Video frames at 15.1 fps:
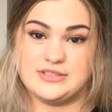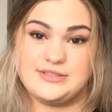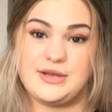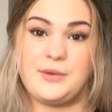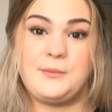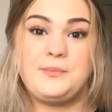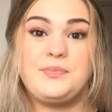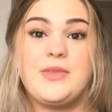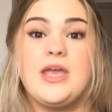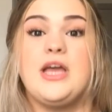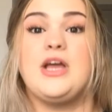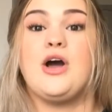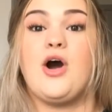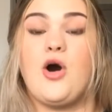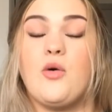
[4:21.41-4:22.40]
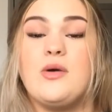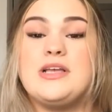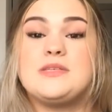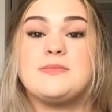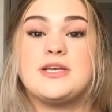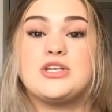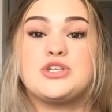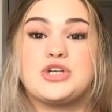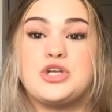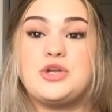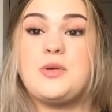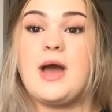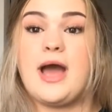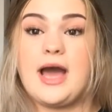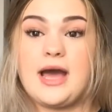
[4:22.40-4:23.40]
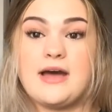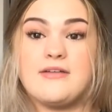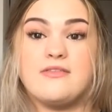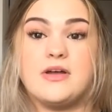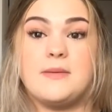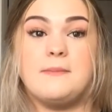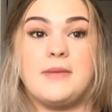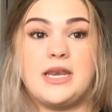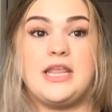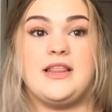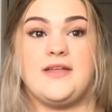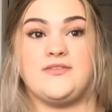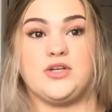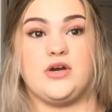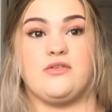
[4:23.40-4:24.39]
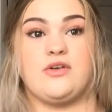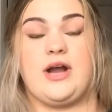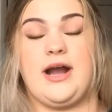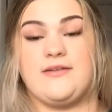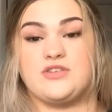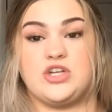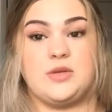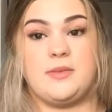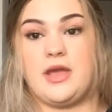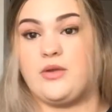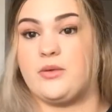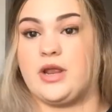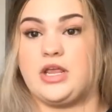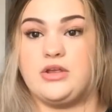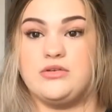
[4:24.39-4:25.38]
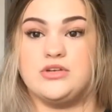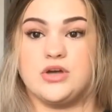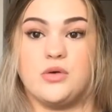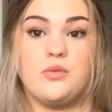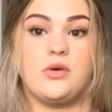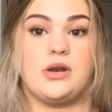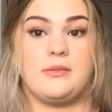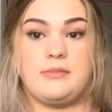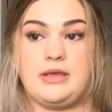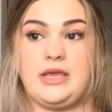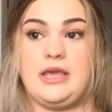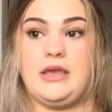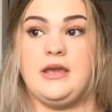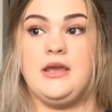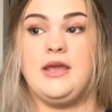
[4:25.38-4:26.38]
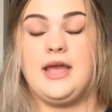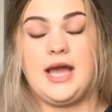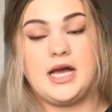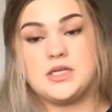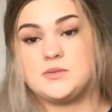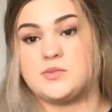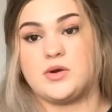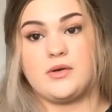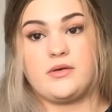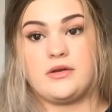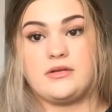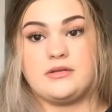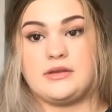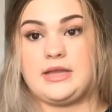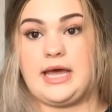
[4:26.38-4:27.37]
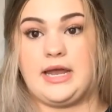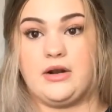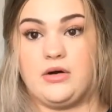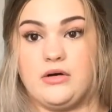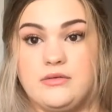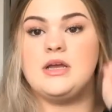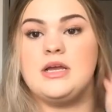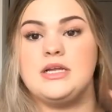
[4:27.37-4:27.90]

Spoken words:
So always make sure you have money left over after you pay rent. You don't want to be house broke at all.